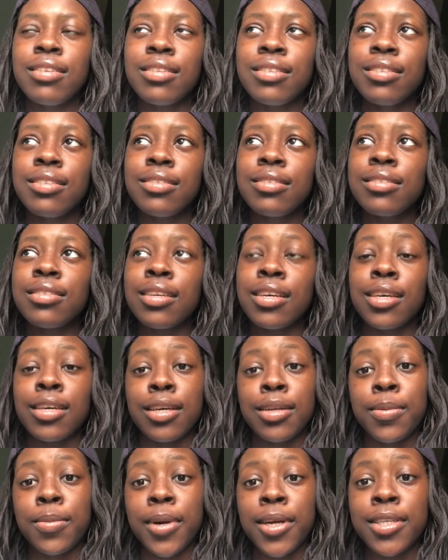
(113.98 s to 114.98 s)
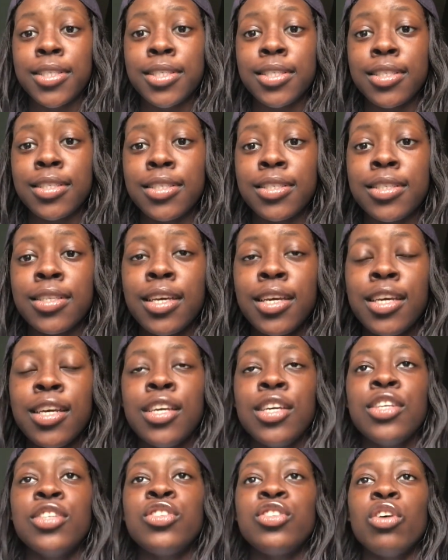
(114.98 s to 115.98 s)
This is a good question.
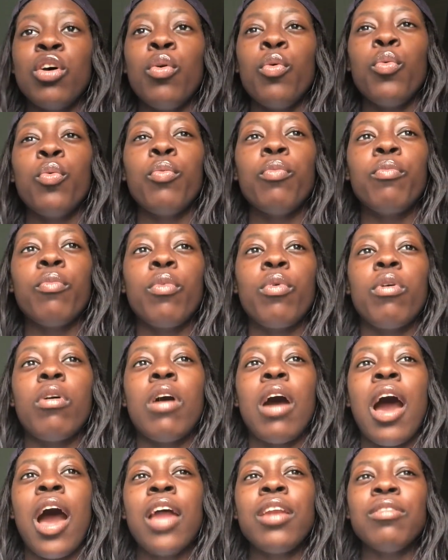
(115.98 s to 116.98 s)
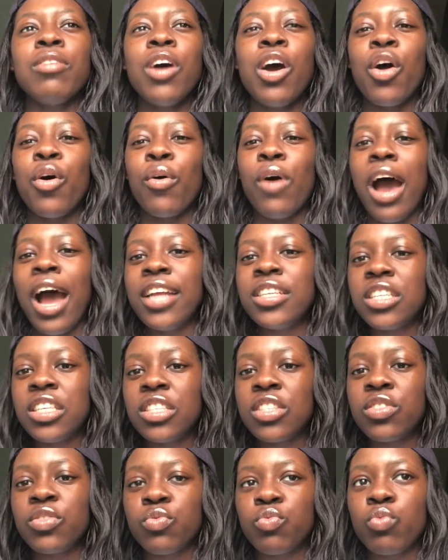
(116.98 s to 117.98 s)
So I don't know.
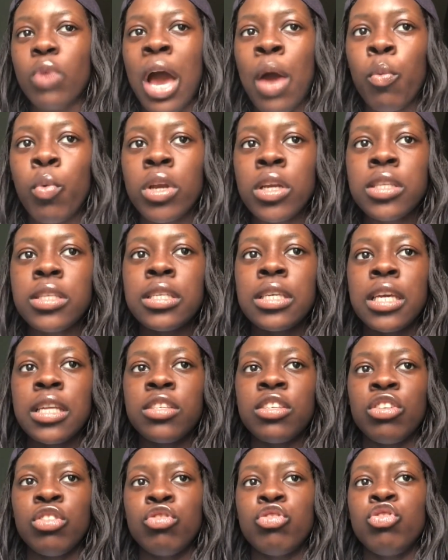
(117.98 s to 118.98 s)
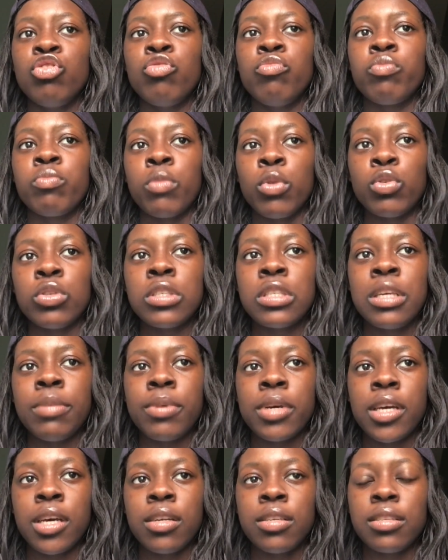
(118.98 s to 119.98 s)
I wanted to get into YouTube mostly
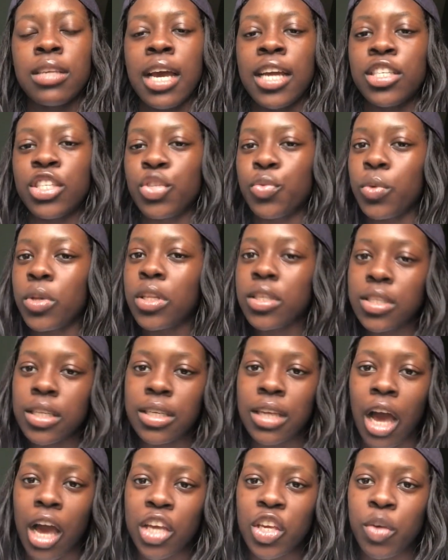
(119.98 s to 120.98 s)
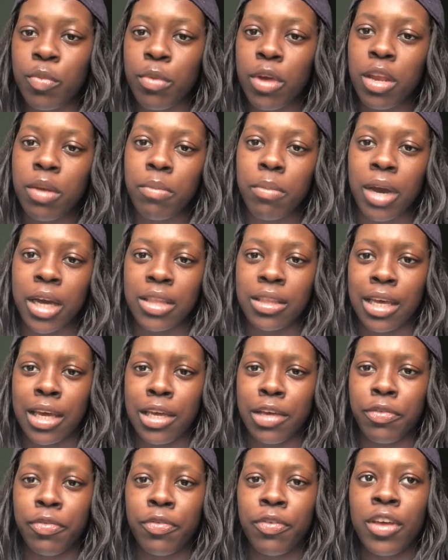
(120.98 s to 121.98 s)
because I just wanted to document my
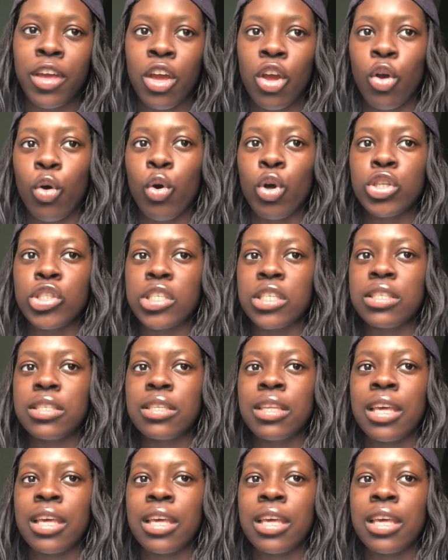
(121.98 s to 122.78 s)
life, or just